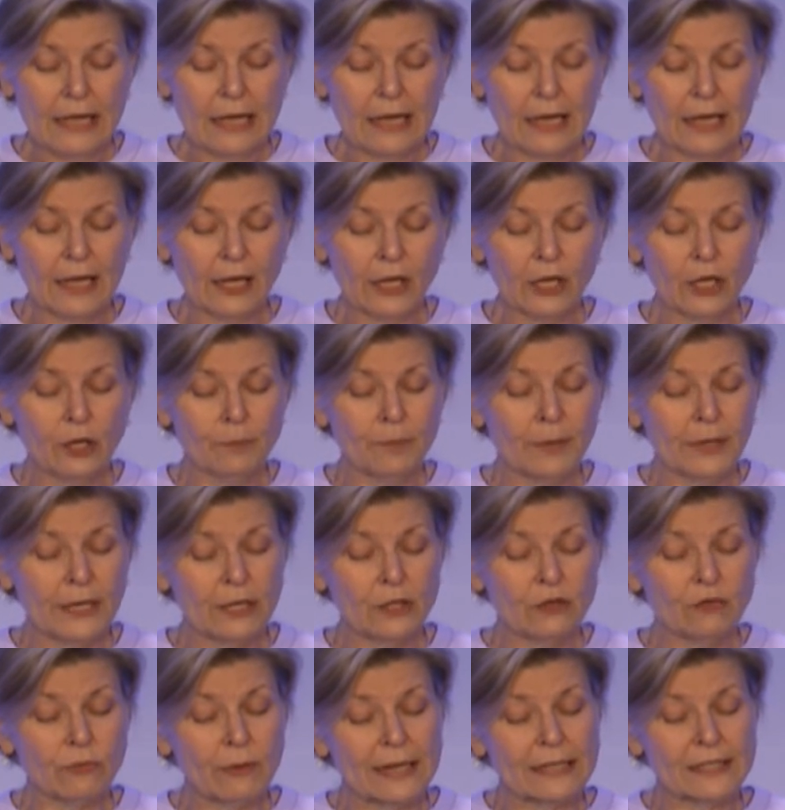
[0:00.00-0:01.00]
It could be
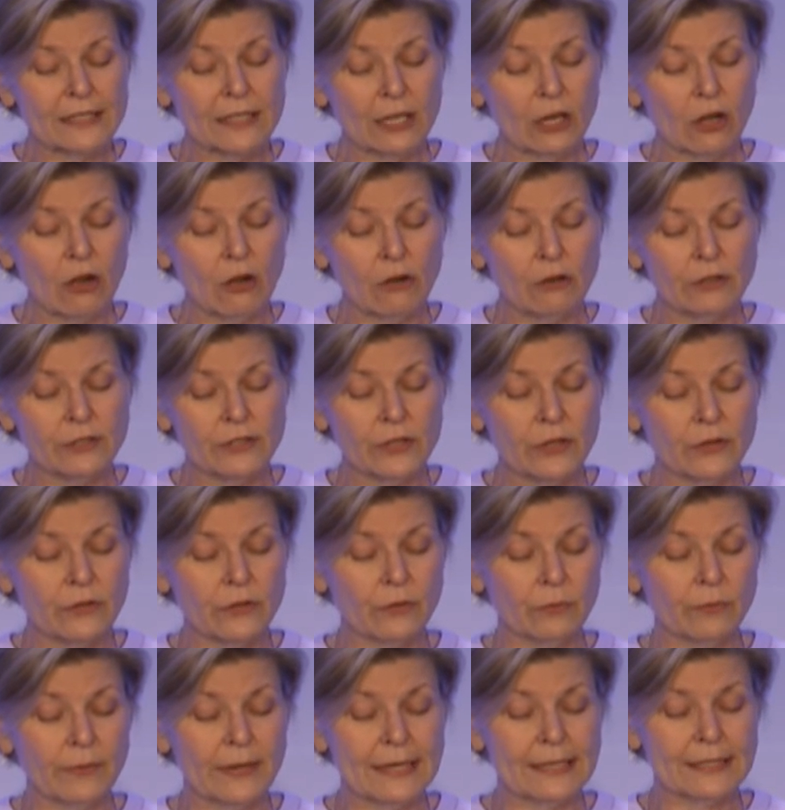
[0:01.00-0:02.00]
addressing also
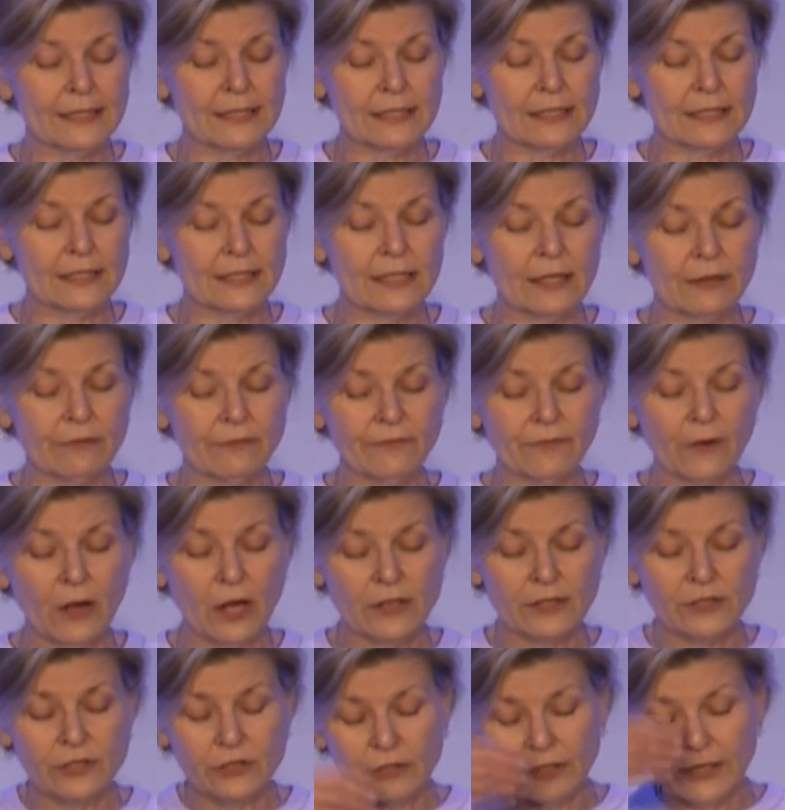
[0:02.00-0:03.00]
the reasons that
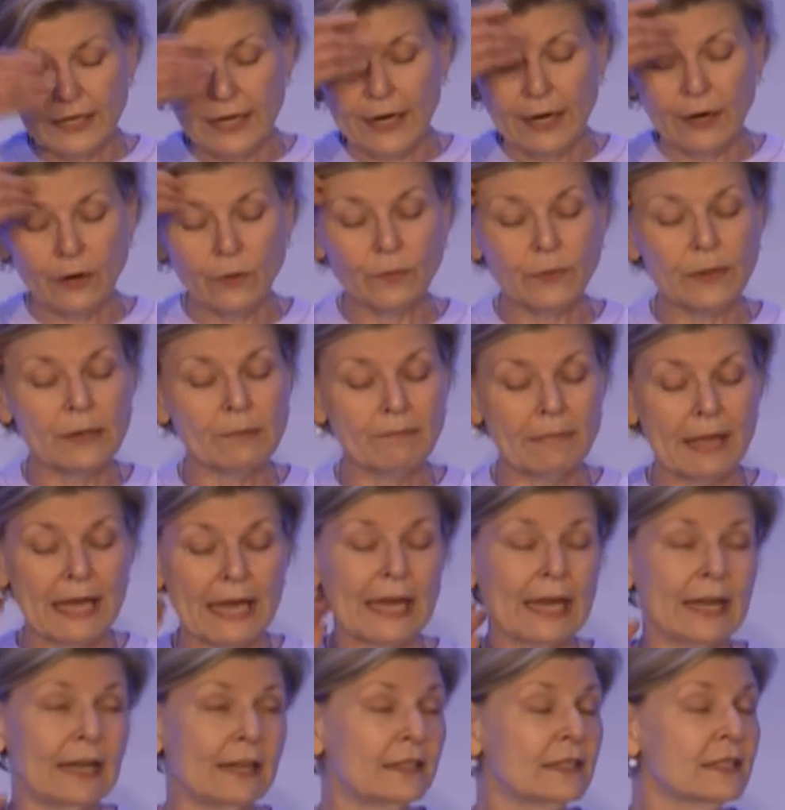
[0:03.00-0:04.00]
foster care
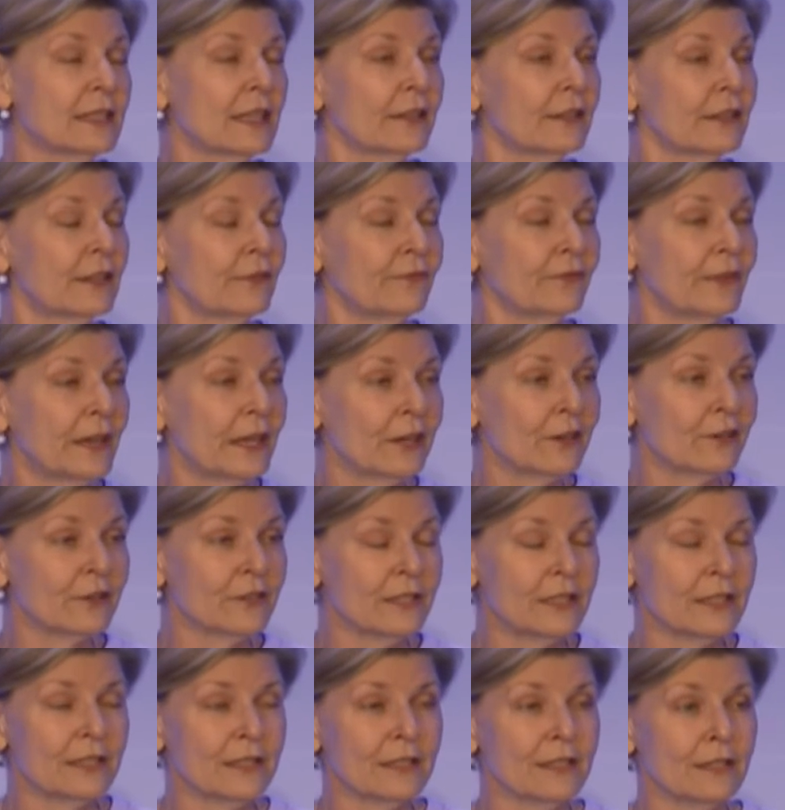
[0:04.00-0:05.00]
remains the feeder
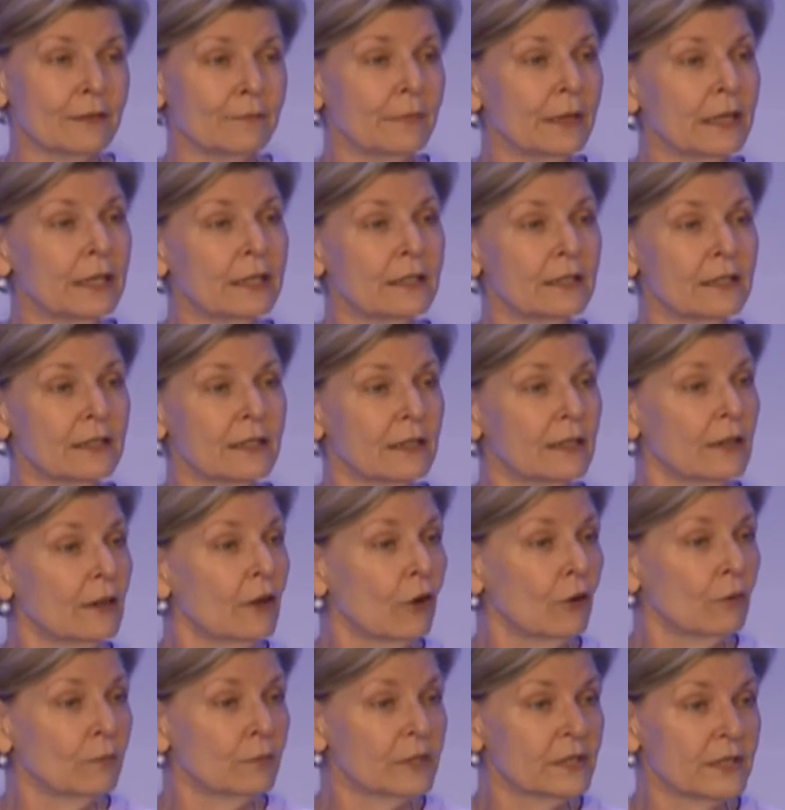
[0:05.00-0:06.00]
system into
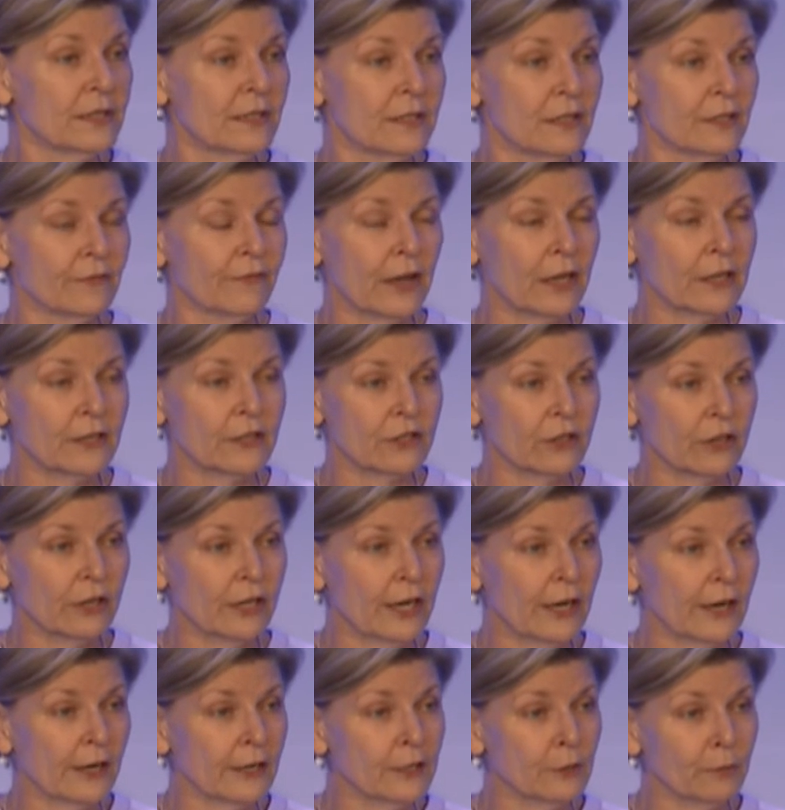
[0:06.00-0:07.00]
homelessness. Foster
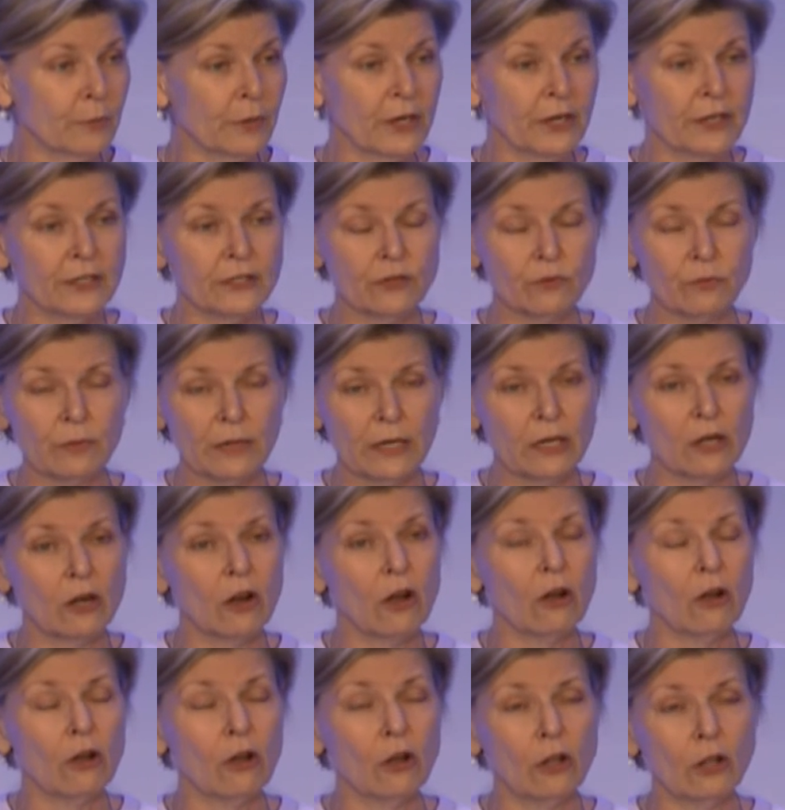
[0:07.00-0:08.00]
care experience written
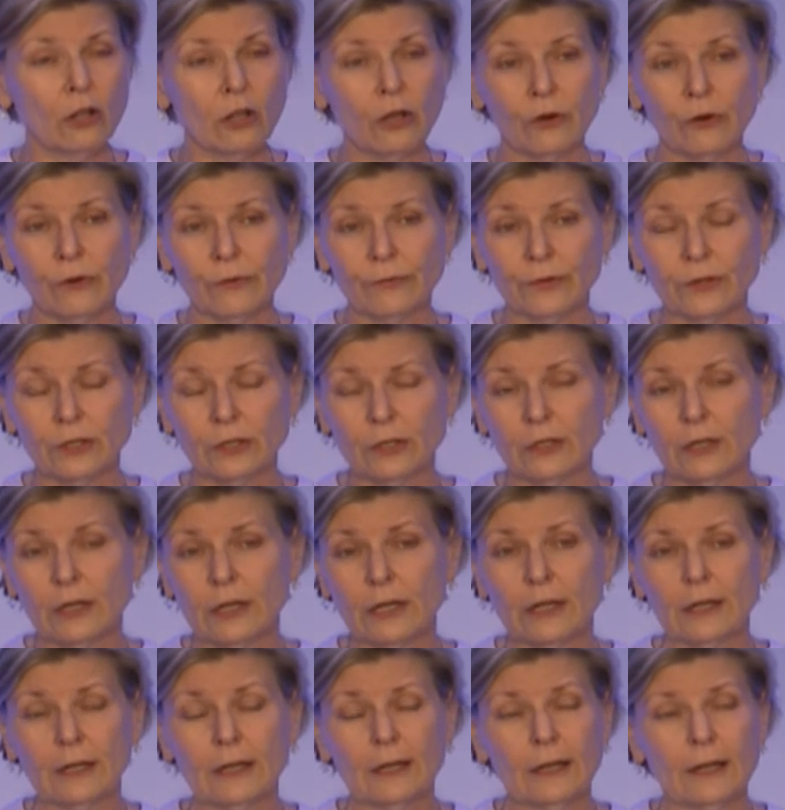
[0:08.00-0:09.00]
all over
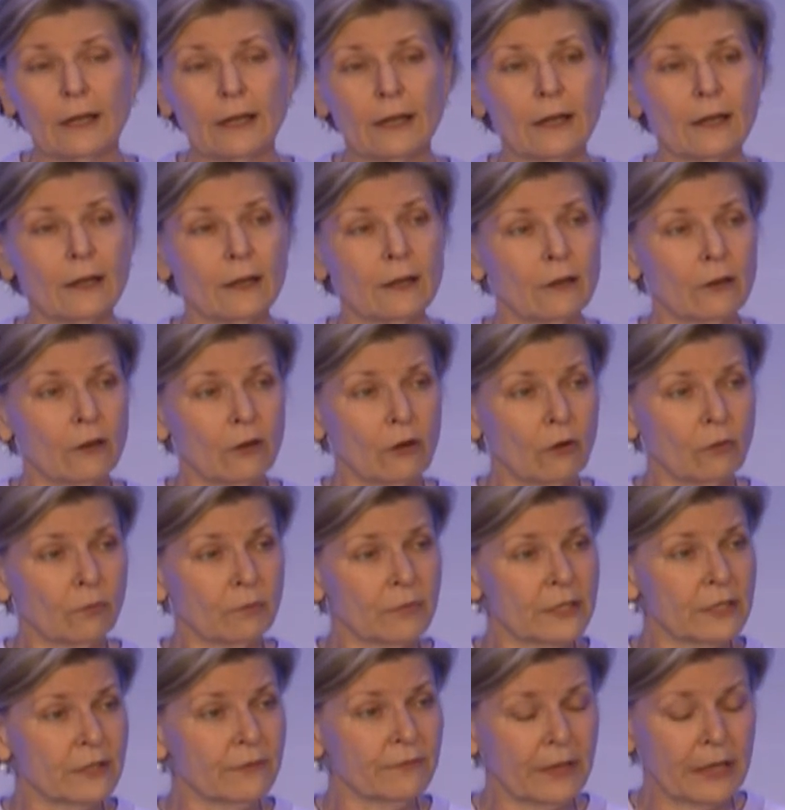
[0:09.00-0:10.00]

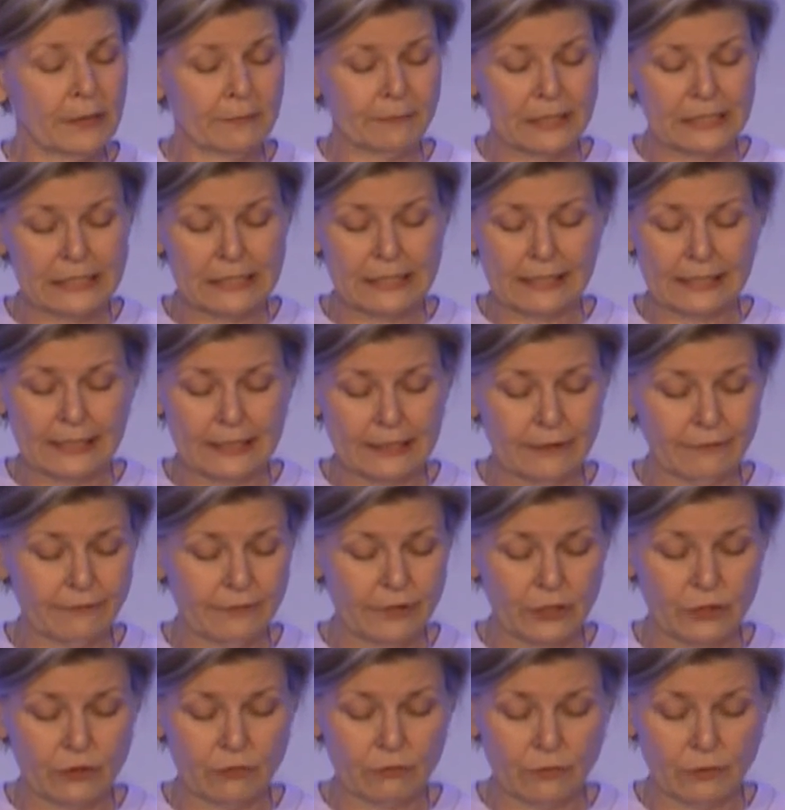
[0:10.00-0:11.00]
homeless families and
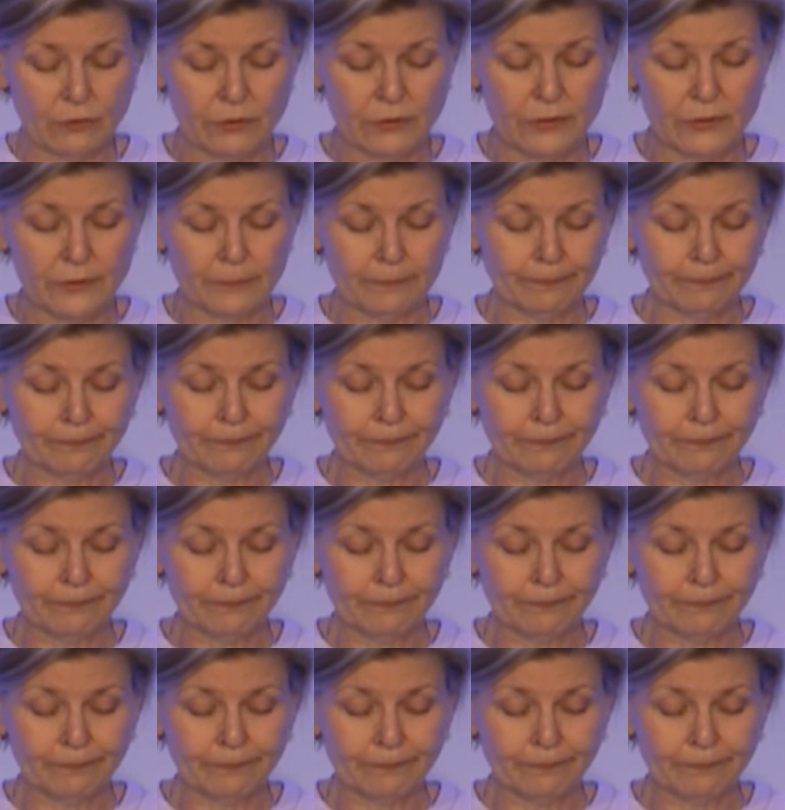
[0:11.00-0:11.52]
individuals.